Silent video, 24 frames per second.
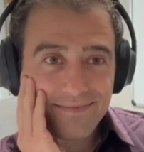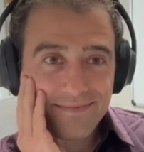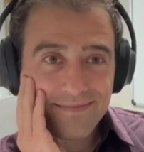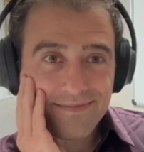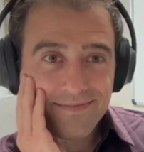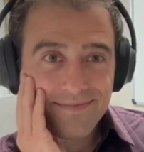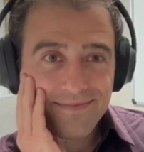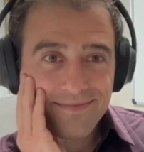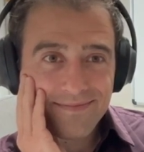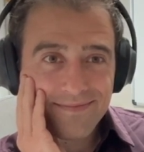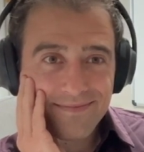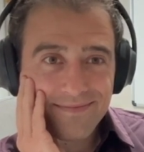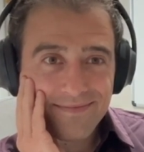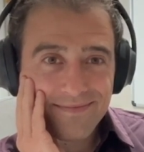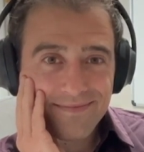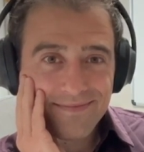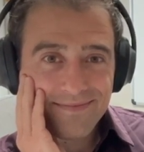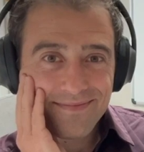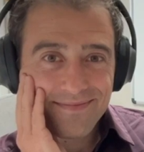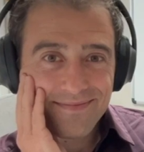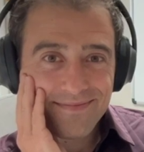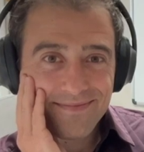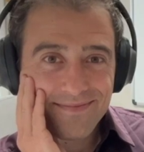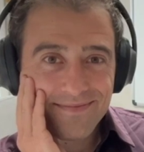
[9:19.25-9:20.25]

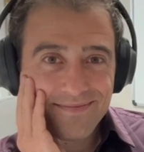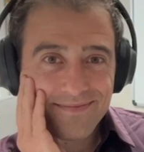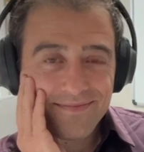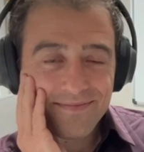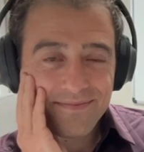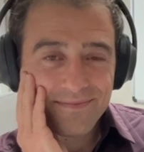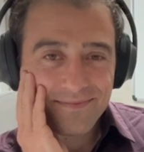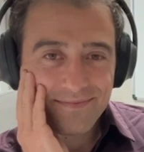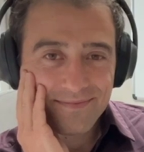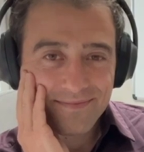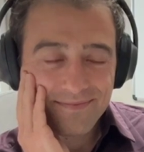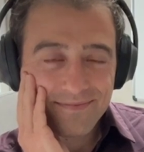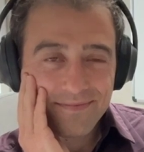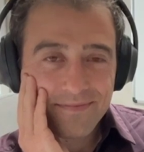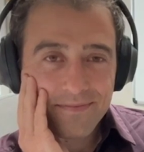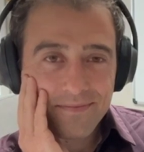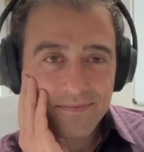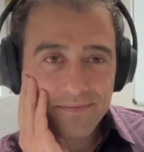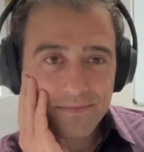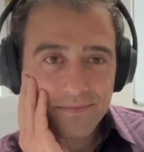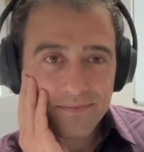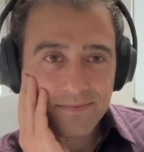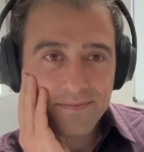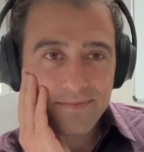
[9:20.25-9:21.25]

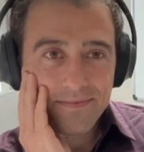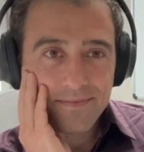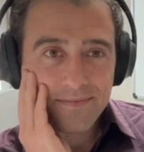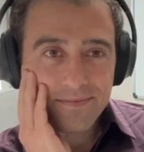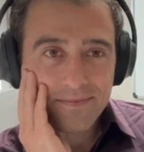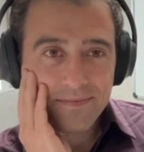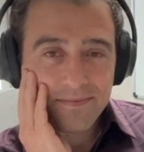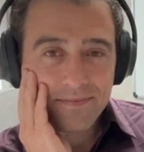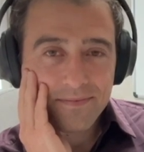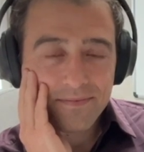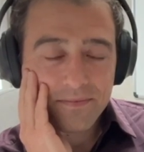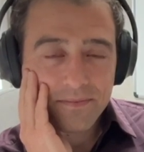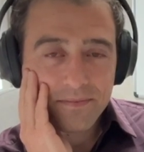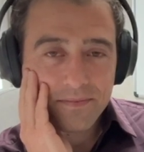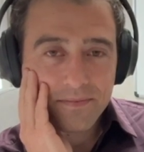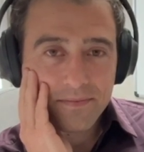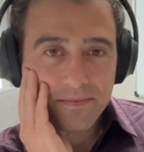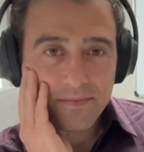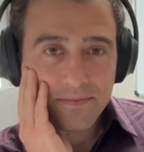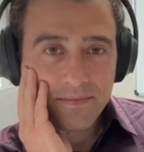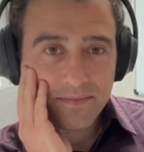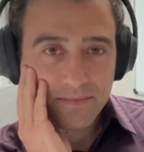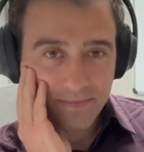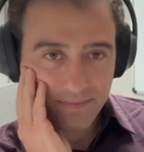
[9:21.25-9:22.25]

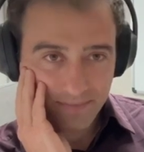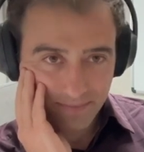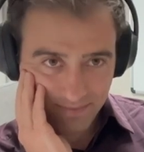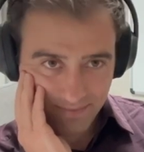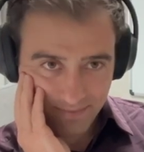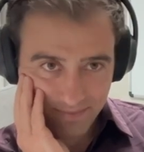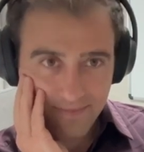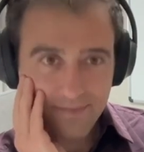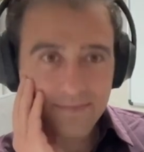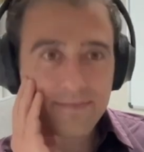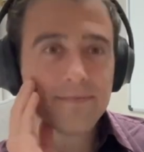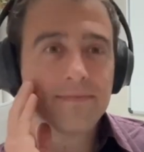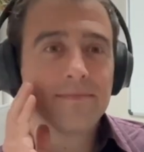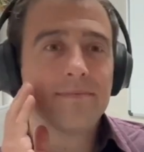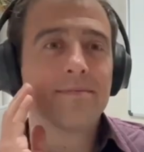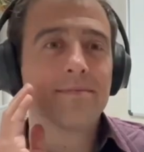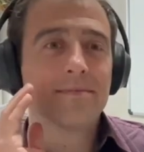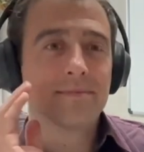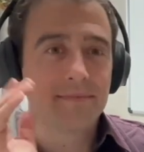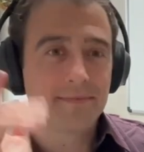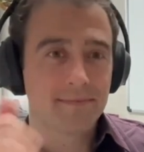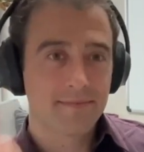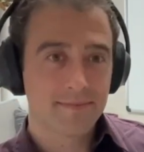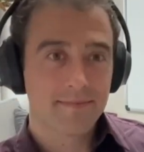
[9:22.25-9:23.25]

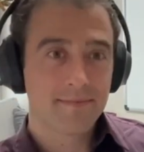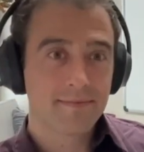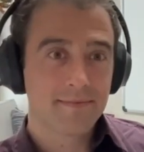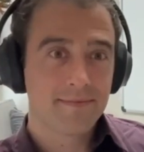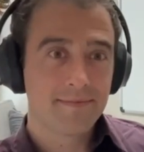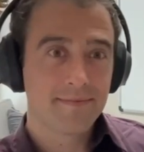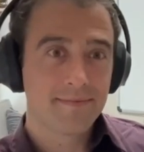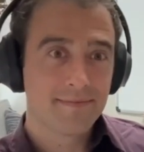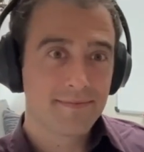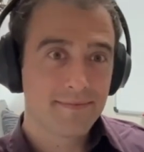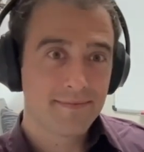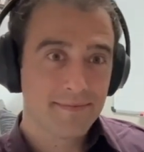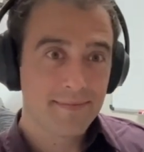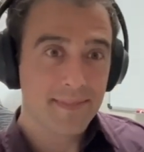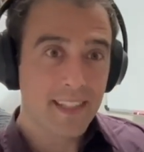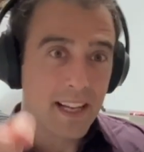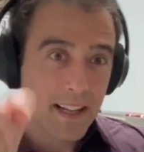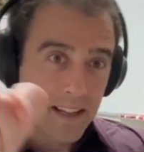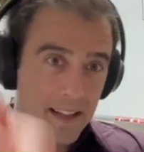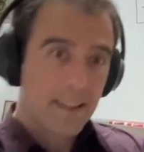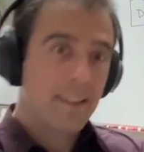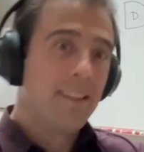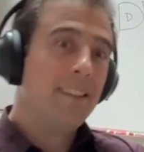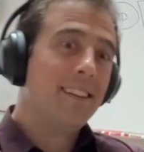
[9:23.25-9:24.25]

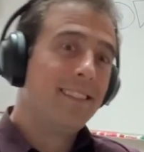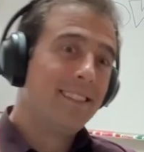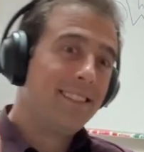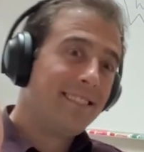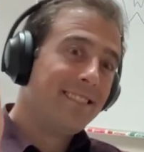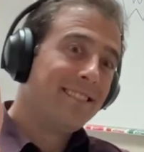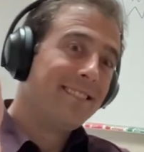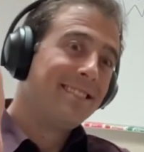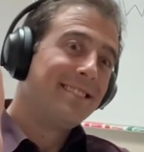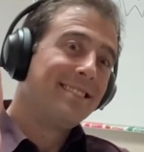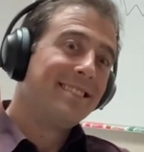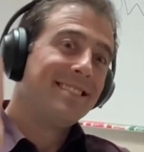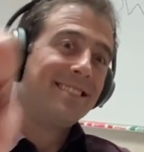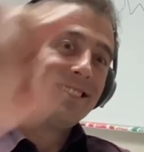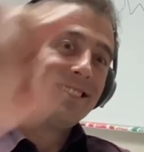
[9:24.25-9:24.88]
(not speaking)